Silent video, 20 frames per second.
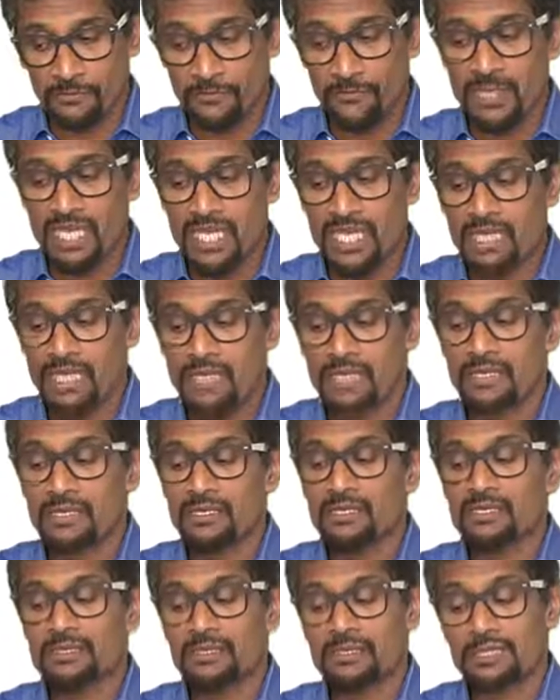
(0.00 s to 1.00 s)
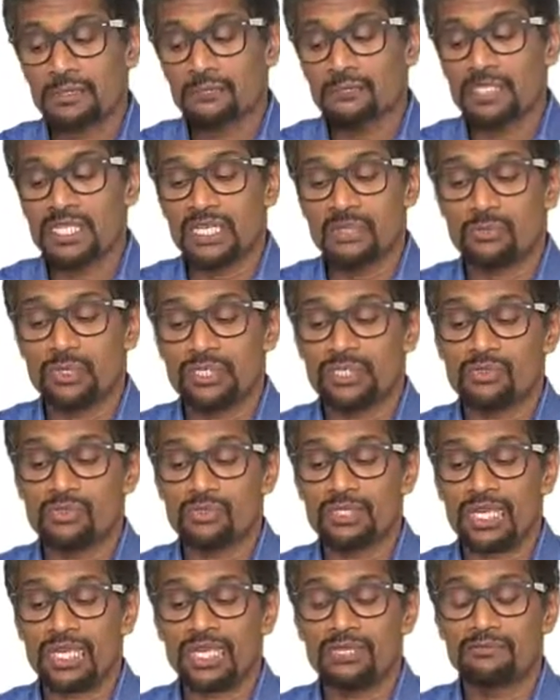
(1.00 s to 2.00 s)
P. Subsequent to
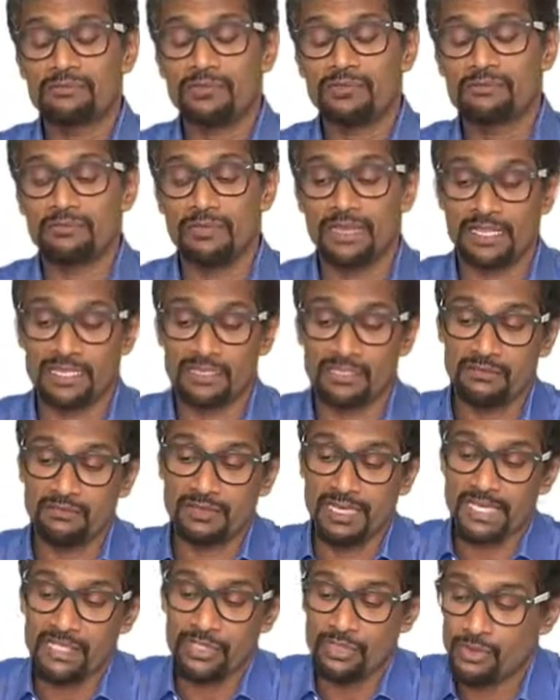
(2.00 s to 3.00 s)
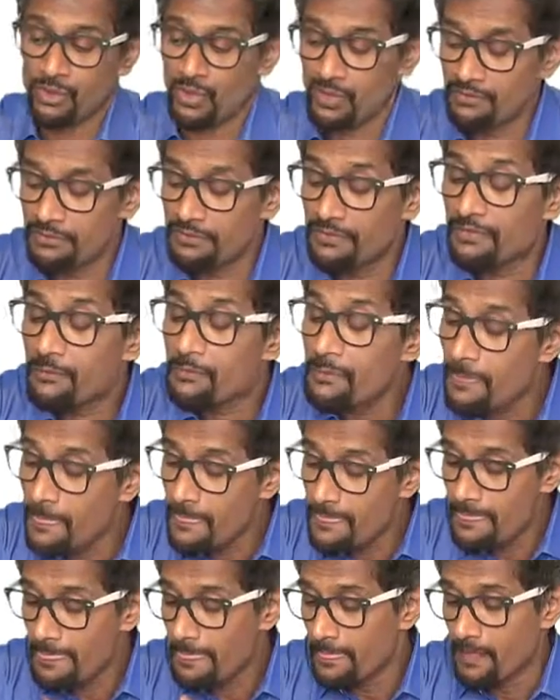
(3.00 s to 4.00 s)
that, we find the value of
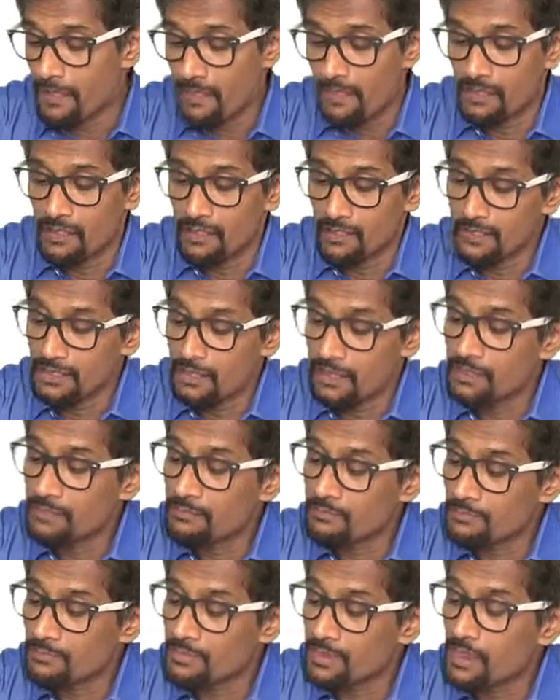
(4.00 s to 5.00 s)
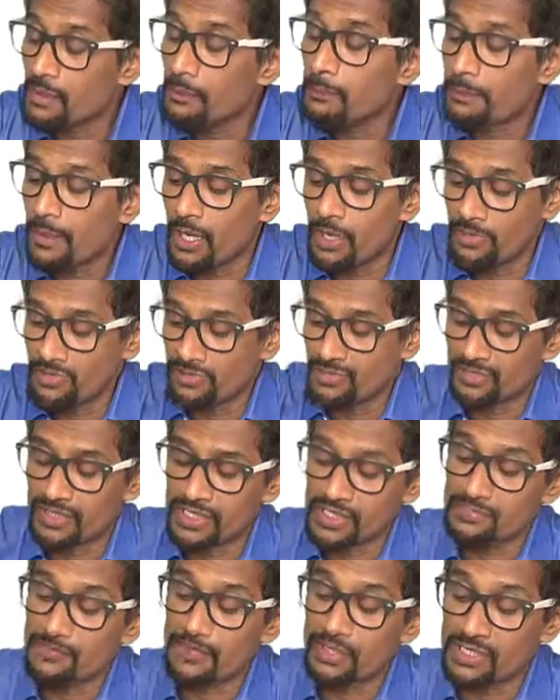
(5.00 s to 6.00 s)
the compound
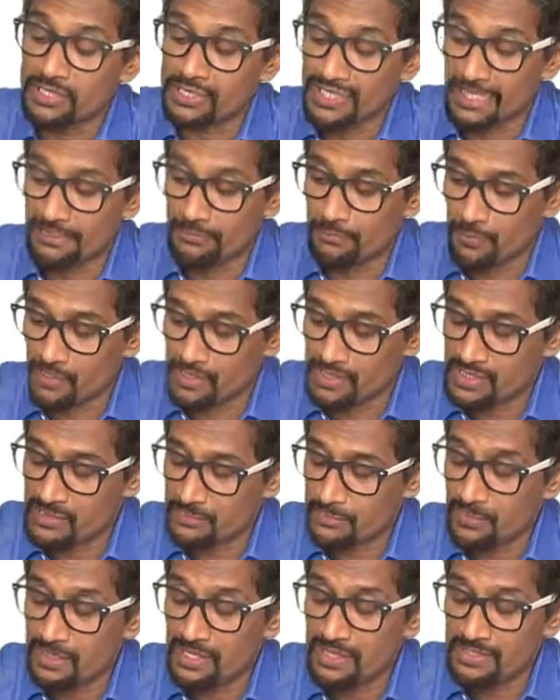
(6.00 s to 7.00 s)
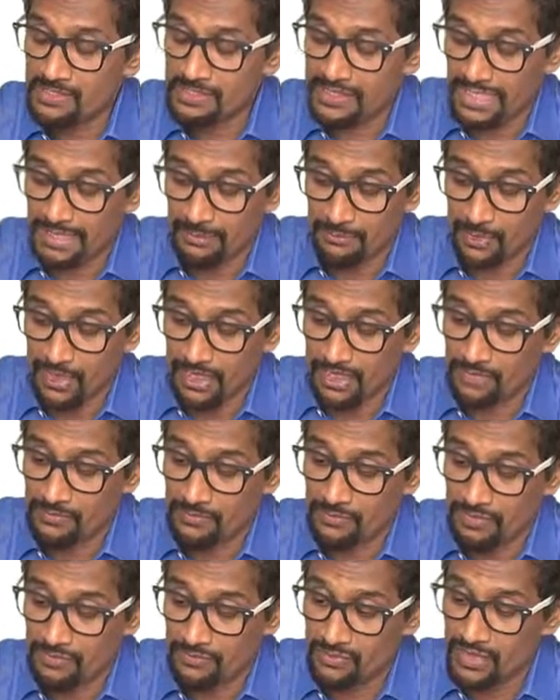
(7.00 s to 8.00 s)
interest for the same principal and same rate
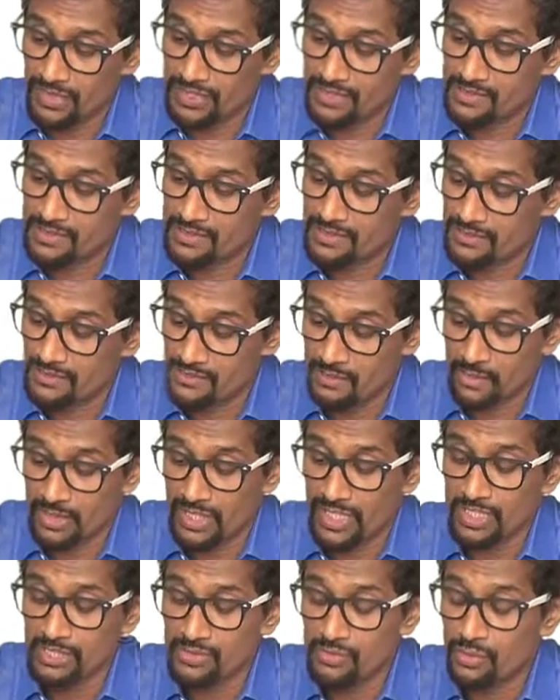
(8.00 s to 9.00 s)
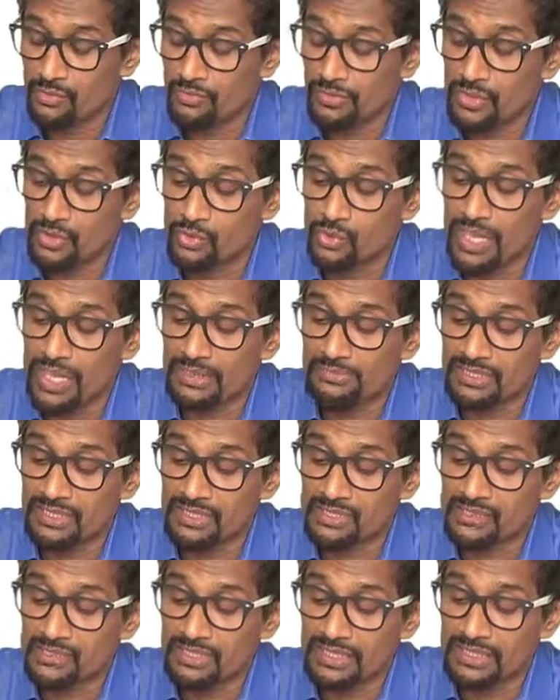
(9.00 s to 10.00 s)
of interest. Okay, so we do have it
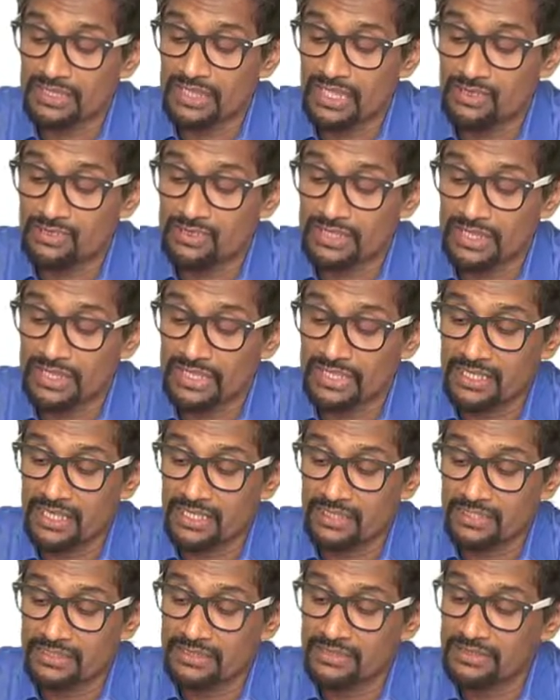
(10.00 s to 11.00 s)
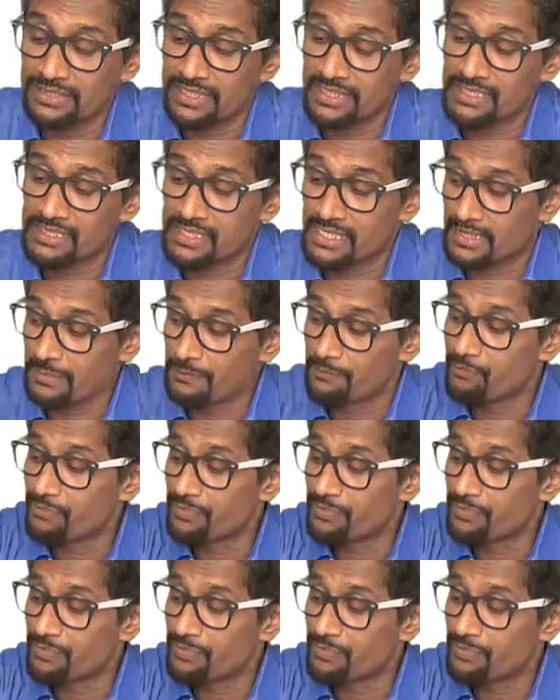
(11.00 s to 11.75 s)
as three thousand eight hundred sixteen.